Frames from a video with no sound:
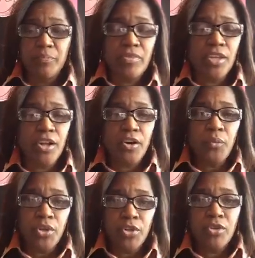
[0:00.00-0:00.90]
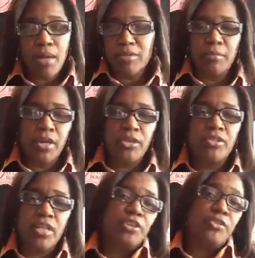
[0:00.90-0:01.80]
You know, when you come to me and you
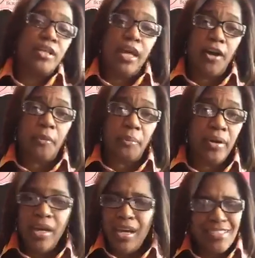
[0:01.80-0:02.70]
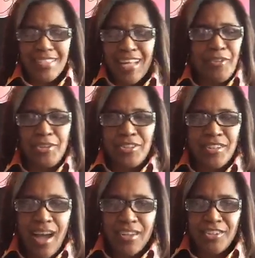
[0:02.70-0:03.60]
say you need help, it's just like going to a
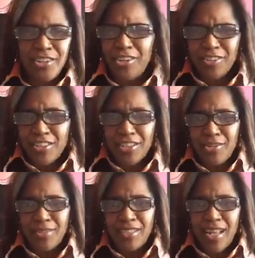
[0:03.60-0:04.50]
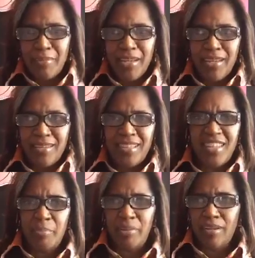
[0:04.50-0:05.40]
doctor. You don't disclose that. I mean, that's
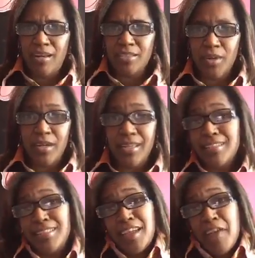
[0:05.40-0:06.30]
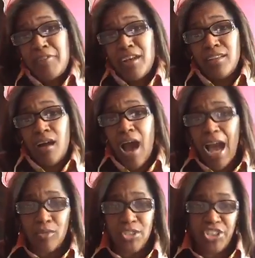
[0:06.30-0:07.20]
HIPAA laws. Well, it's T. Air law. I
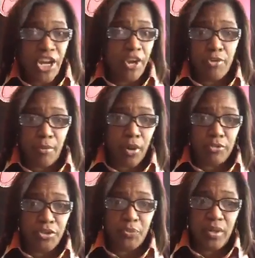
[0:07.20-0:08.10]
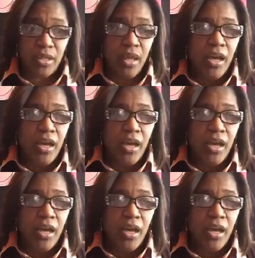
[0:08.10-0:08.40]
don't share who I'm coaching with.